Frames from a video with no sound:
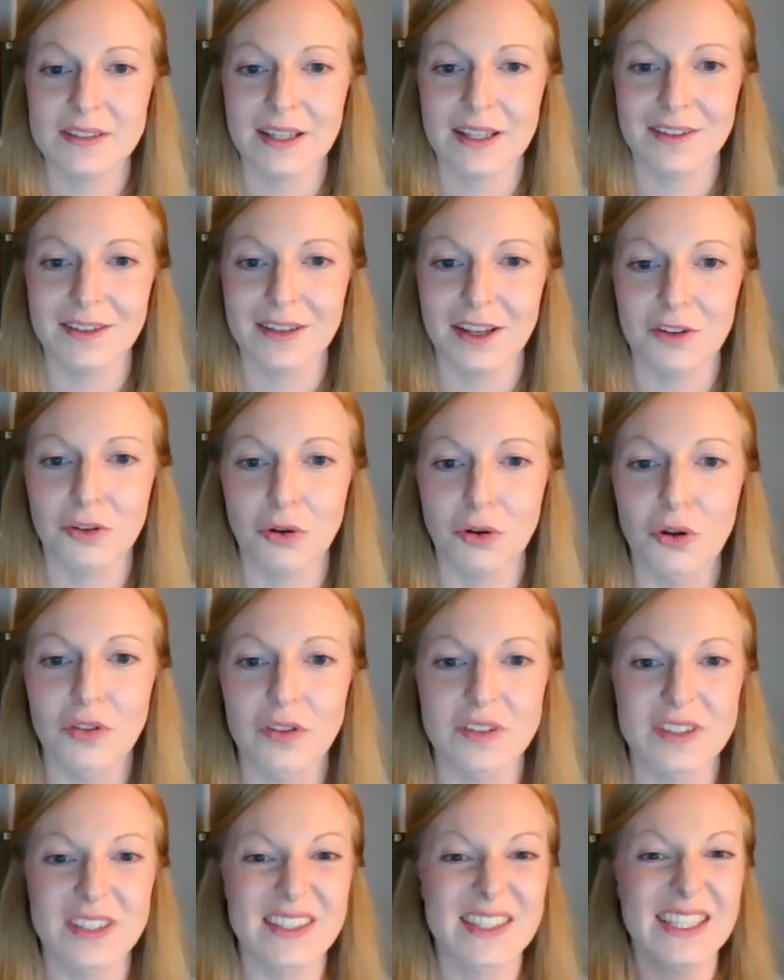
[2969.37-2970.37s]
and all the
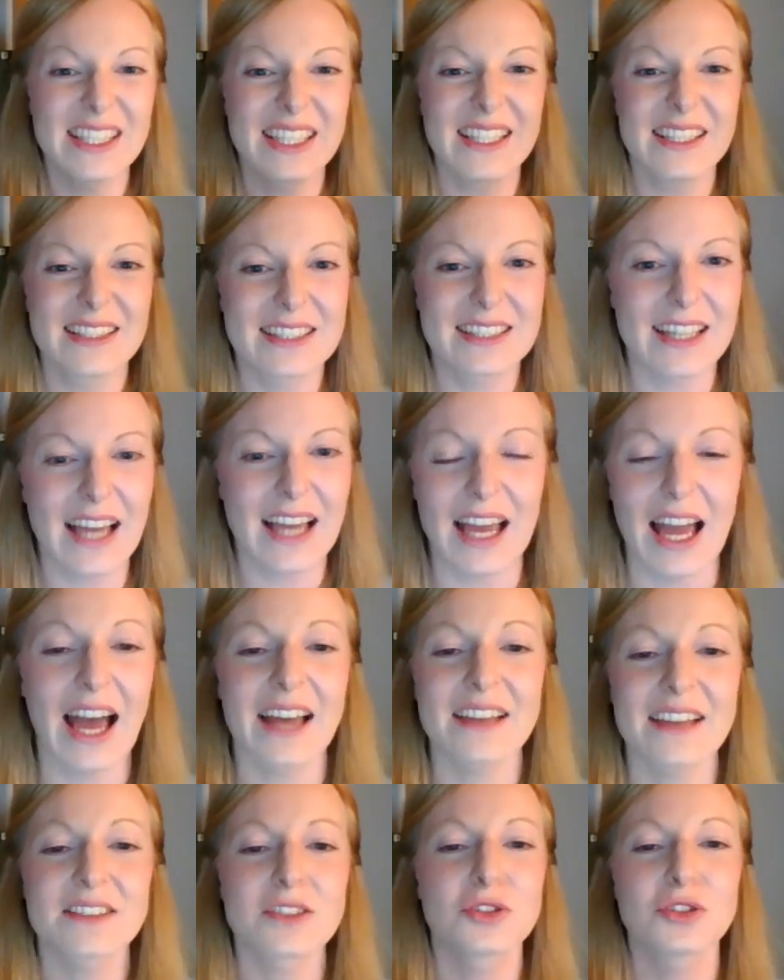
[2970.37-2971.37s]
disease
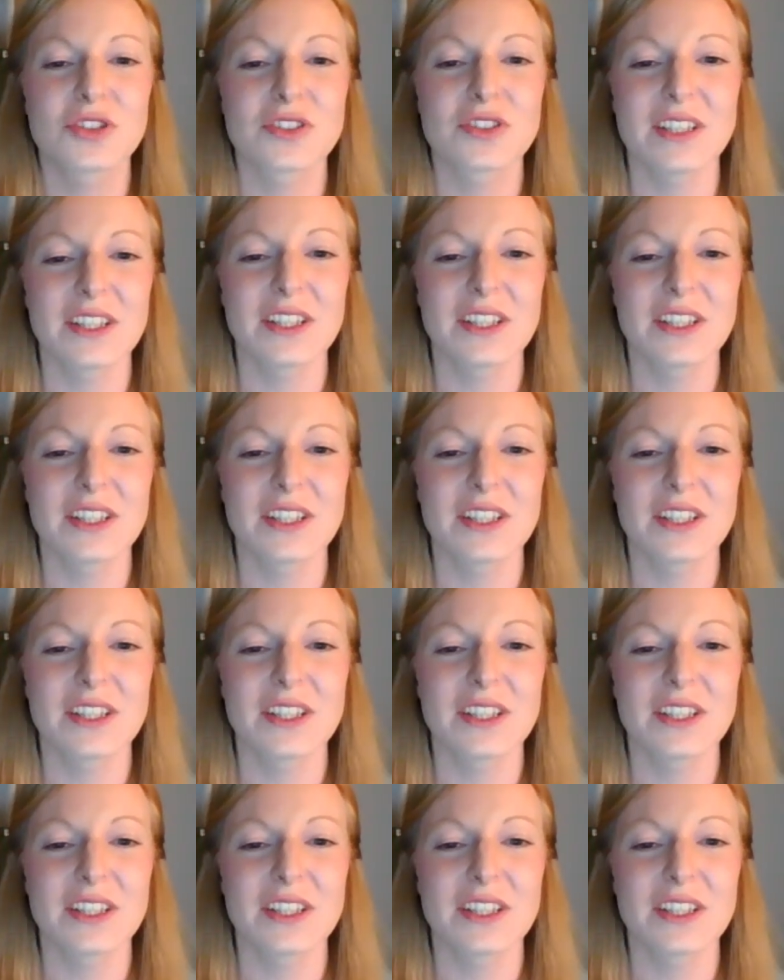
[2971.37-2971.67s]
hazards,